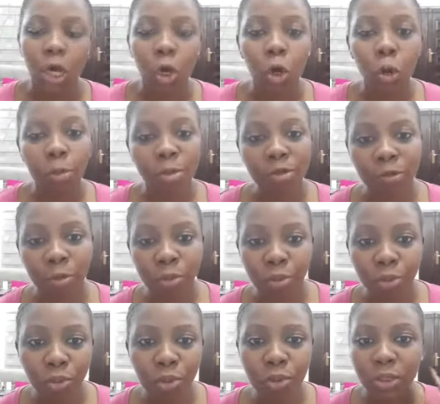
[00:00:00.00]
or pay for
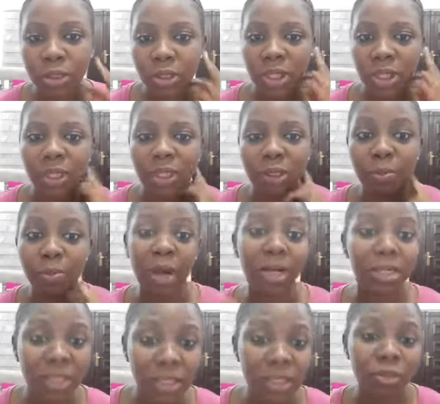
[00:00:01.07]
books and
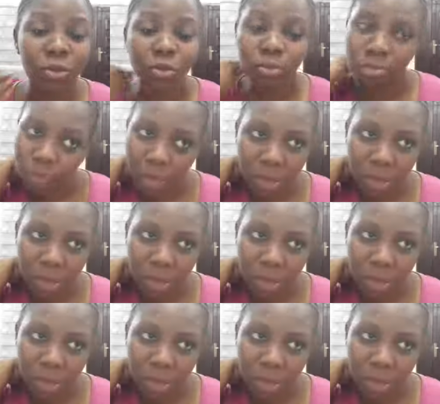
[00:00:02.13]
practice.